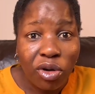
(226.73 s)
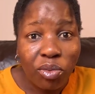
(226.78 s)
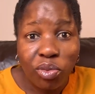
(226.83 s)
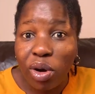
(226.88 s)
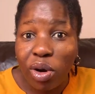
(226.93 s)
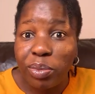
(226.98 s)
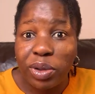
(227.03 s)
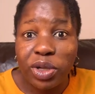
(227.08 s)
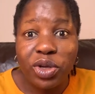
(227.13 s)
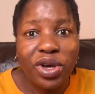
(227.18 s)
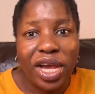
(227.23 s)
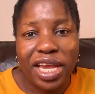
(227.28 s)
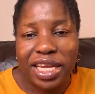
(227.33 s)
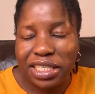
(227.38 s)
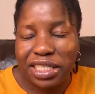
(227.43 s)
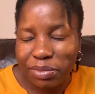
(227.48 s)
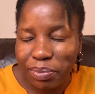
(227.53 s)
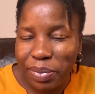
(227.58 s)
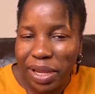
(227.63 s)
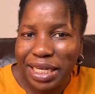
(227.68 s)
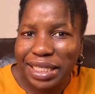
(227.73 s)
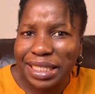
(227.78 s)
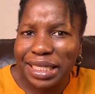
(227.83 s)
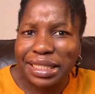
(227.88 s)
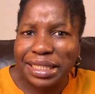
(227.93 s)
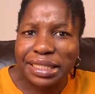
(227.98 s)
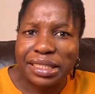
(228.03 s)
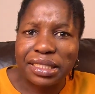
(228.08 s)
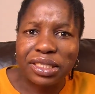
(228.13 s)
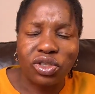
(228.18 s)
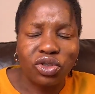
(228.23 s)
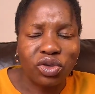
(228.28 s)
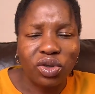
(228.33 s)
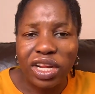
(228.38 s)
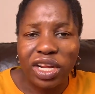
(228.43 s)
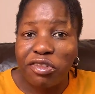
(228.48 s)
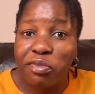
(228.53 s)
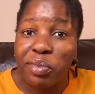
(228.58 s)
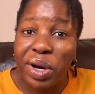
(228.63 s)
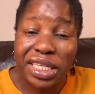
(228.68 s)
probably you're a dependent, you don't
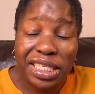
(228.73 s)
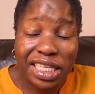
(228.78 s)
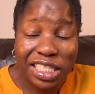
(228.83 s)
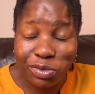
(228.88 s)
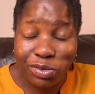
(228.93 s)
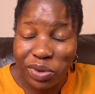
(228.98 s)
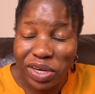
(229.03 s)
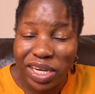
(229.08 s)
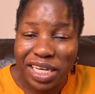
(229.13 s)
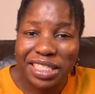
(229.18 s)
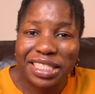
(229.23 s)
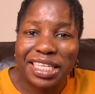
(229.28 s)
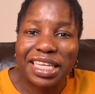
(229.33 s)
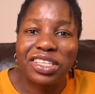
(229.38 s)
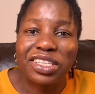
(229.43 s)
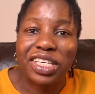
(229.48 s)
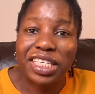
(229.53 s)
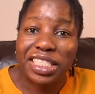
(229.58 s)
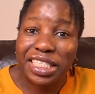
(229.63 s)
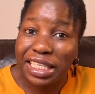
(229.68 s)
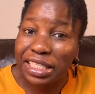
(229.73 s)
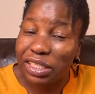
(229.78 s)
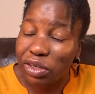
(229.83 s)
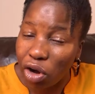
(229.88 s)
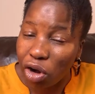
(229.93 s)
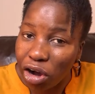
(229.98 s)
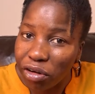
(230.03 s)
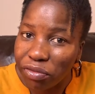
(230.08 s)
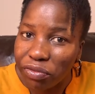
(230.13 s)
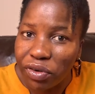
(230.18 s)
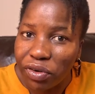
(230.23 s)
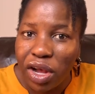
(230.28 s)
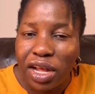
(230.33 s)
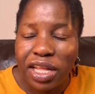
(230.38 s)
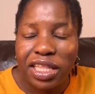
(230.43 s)
have much experience in your starting off.